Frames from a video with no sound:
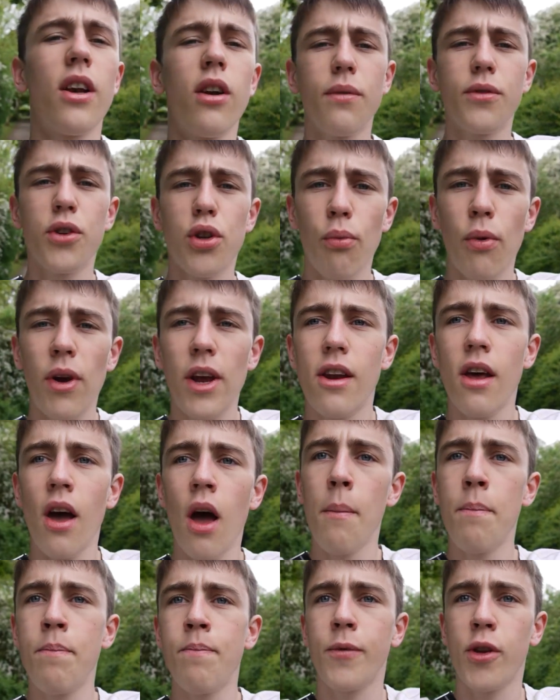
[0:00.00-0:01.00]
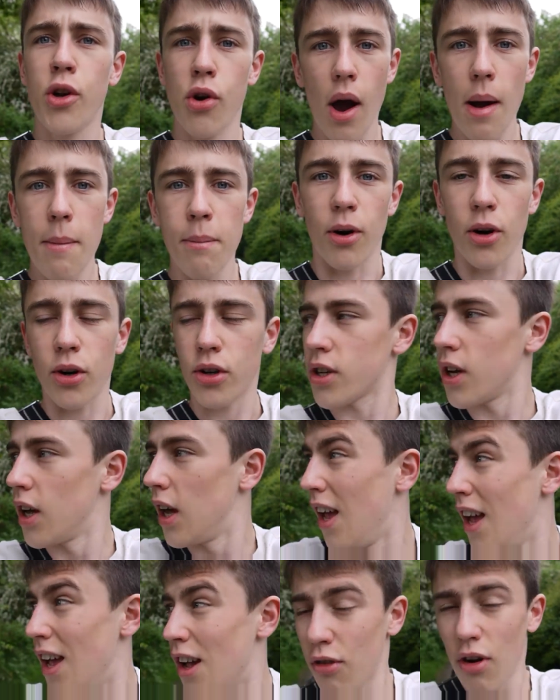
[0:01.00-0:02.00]
I love to read um, crime books.
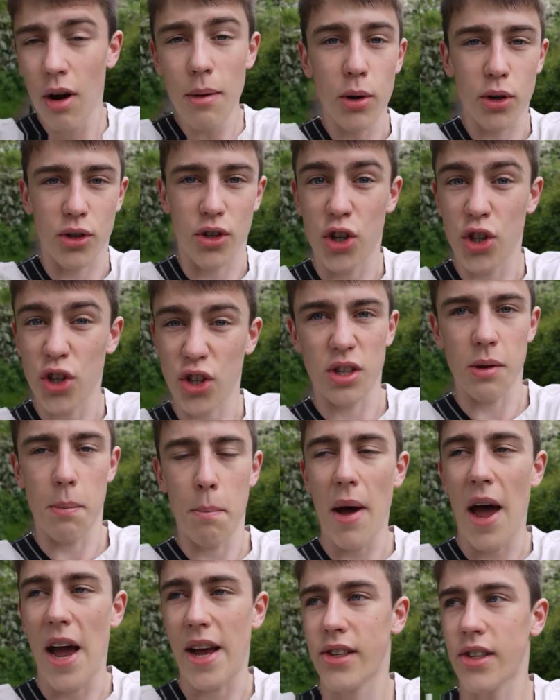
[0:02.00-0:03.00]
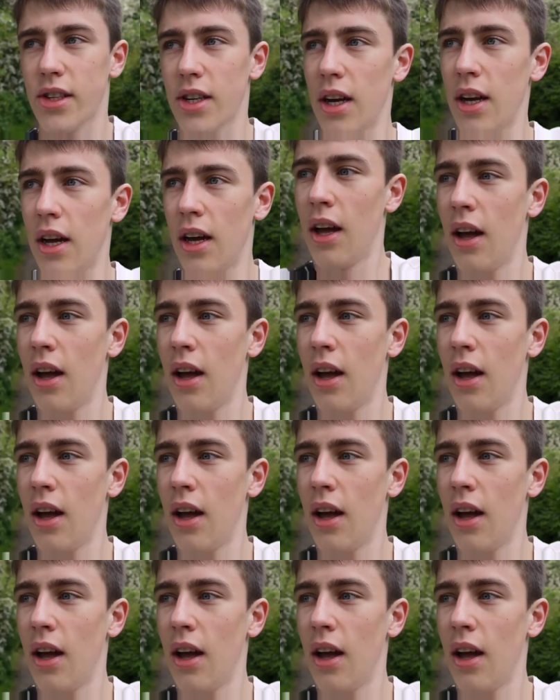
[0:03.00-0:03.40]
Crime books are just the best.